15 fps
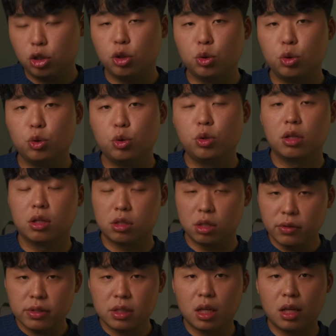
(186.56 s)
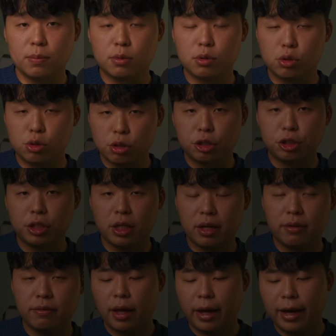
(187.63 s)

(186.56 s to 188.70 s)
to the service table to the chef,